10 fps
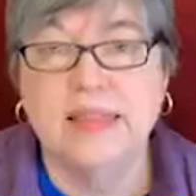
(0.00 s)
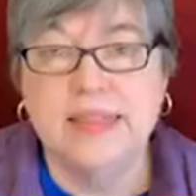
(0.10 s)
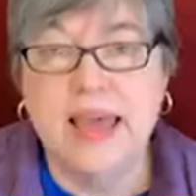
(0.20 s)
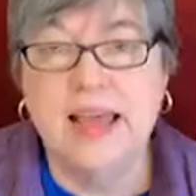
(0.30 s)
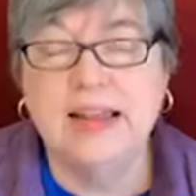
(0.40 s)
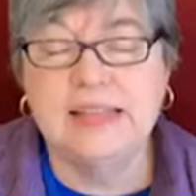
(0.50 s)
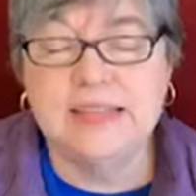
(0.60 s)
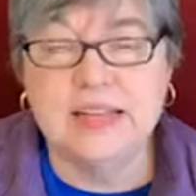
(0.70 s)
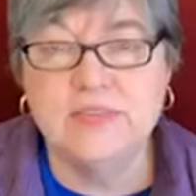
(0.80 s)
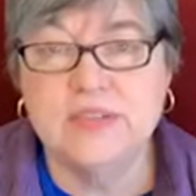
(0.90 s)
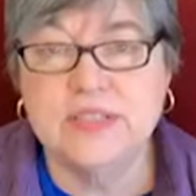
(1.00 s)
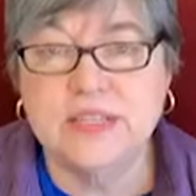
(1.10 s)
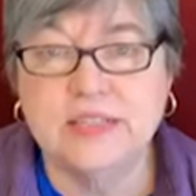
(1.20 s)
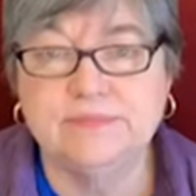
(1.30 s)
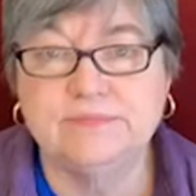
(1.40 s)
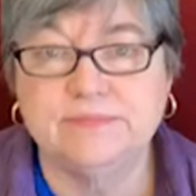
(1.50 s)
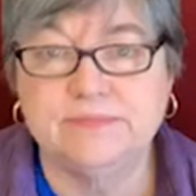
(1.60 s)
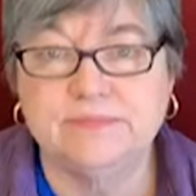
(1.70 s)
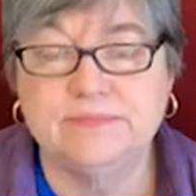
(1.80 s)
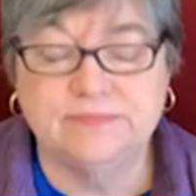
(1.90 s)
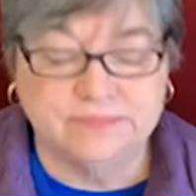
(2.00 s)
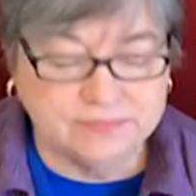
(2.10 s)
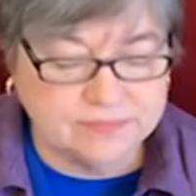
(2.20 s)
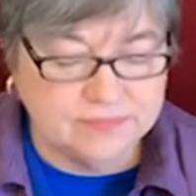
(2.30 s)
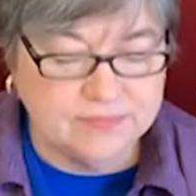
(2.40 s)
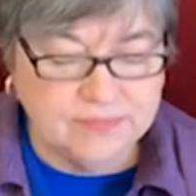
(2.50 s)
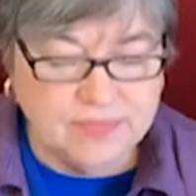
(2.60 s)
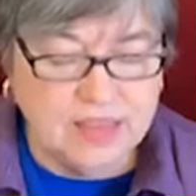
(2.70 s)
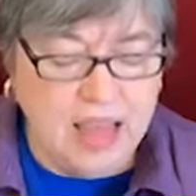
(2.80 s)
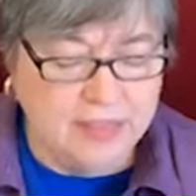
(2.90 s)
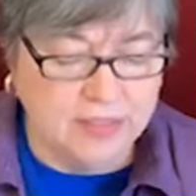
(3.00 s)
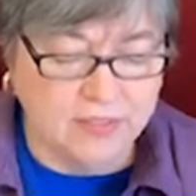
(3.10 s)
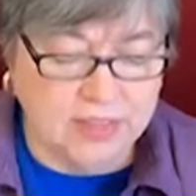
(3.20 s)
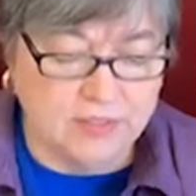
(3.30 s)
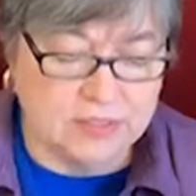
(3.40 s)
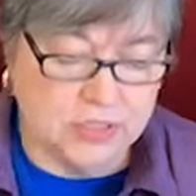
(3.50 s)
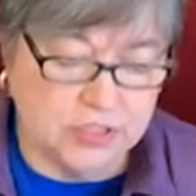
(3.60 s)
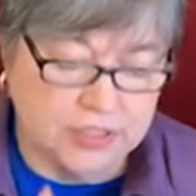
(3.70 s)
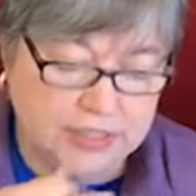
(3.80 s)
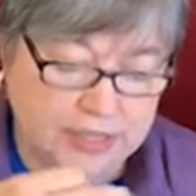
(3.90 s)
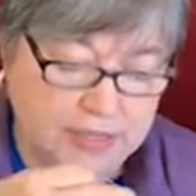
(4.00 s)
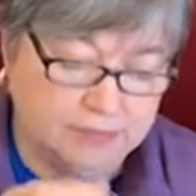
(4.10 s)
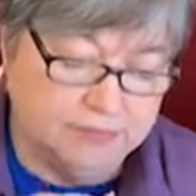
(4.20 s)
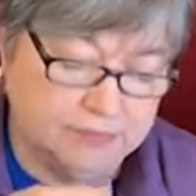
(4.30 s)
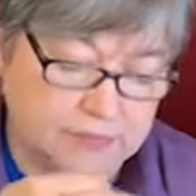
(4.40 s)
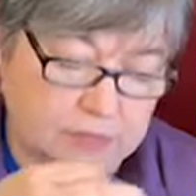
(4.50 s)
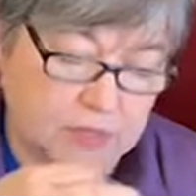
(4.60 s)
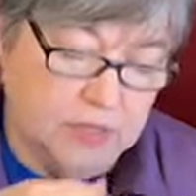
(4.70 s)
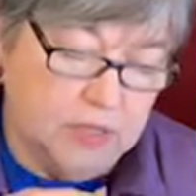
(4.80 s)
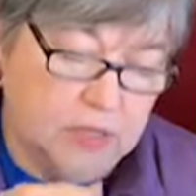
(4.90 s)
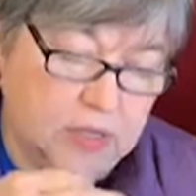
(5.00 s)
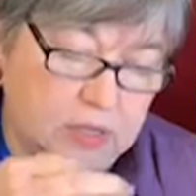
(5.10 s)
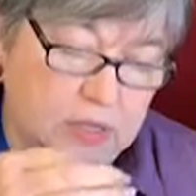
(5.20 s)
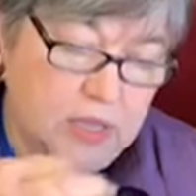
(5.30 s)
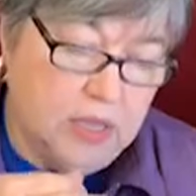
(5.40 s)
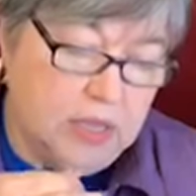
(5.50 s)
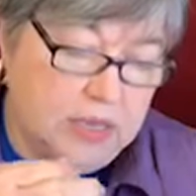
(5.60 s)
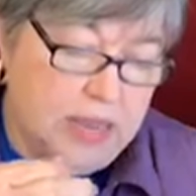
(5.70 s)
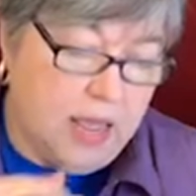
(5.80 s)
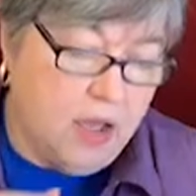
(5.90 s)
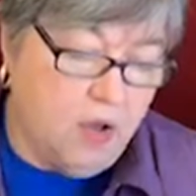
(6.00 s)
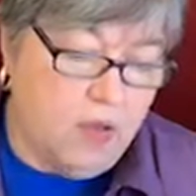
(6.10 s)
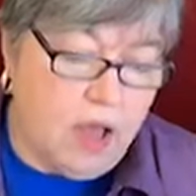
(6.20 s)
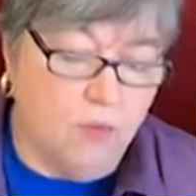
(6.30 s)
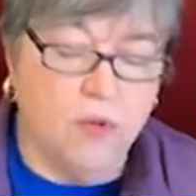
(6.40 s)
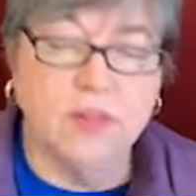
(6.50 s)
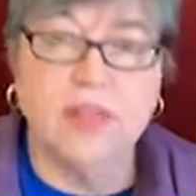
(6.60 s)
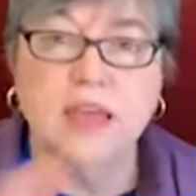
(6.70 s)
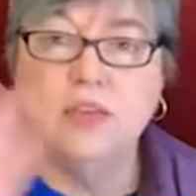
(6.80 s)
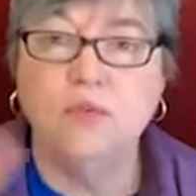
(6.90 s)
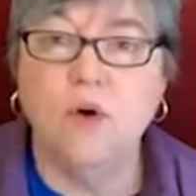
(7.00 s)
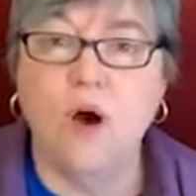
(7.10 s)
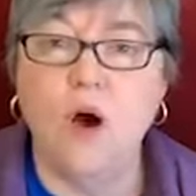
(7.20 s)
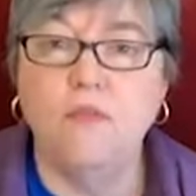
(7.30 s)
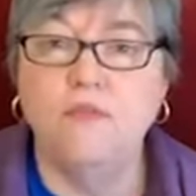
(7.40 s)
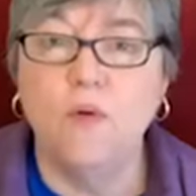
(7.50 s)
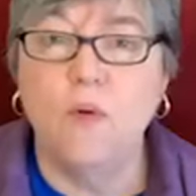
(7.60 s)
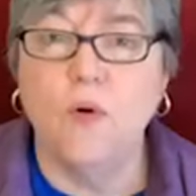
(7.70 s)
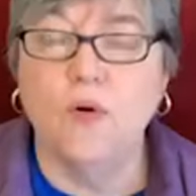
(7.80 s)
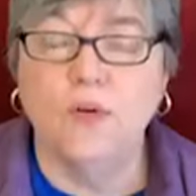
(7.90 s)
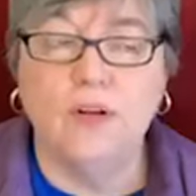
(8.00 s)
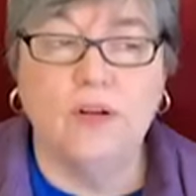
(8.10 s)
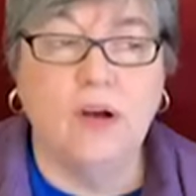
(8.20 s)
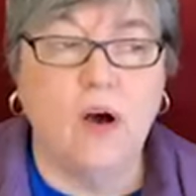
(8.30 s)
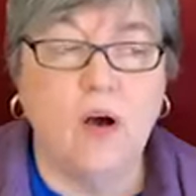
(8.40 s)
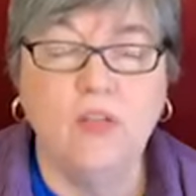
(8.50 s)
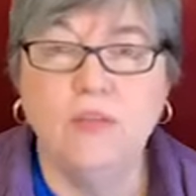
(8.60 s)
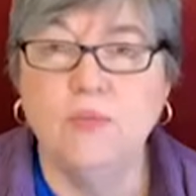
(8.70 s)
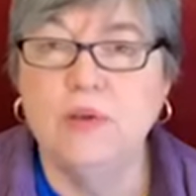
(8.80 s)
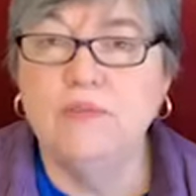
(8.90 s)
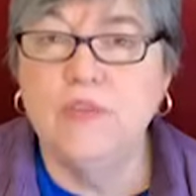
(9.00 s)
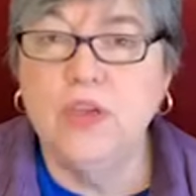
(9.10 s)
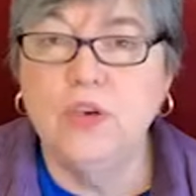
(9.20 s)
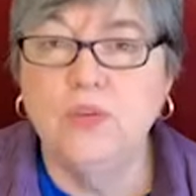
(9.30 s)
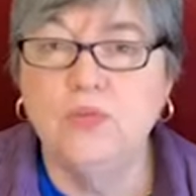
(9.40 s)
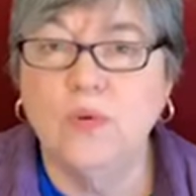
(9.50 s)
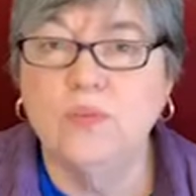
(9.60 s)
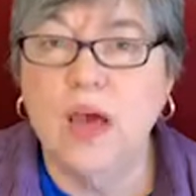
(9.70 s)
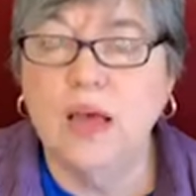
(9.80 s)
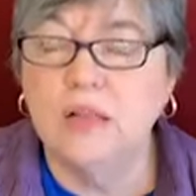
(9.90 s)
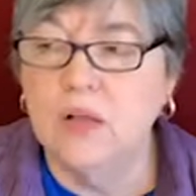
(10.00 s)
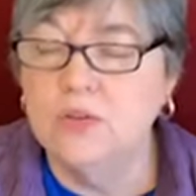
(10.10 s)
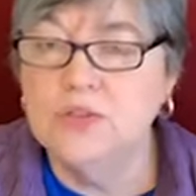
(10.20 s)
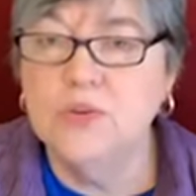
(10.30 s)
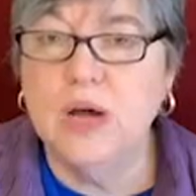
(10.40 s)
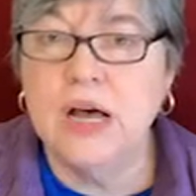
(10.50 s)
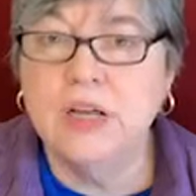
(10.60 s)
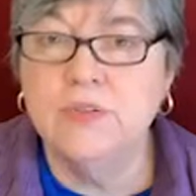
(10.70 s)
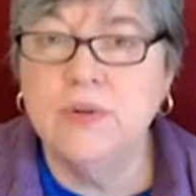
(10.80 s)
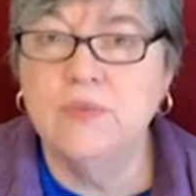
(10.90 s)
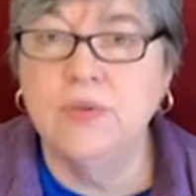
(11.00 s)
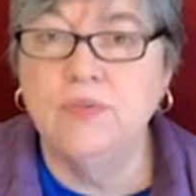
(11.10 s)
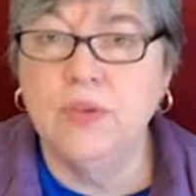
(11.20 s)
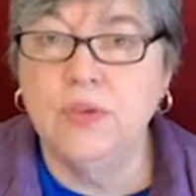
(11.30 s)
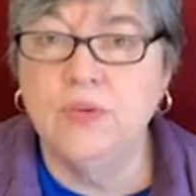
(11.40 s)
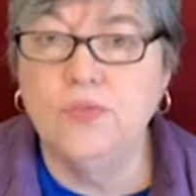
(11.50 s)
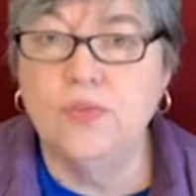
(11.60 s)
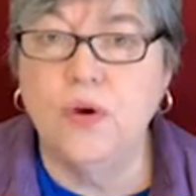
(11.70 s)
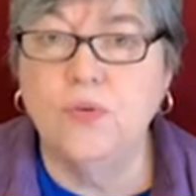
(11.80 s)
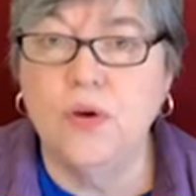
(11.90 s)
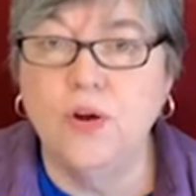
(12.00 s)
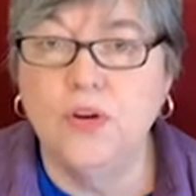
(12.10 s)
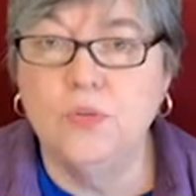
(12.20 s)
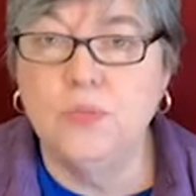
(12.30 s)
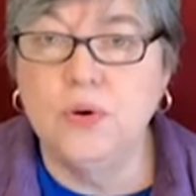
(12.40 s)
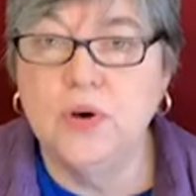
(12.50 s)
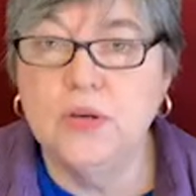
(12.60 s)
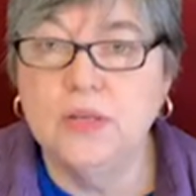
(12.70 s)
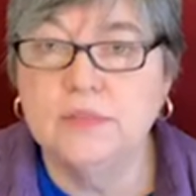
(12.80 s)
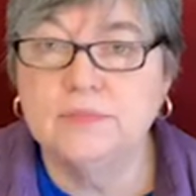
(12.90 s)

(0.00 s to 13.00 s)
that is interesting. I thought that was a good tip. Now, I want to thank you all for all the reviews. We've got close to 100 reviews on our new book.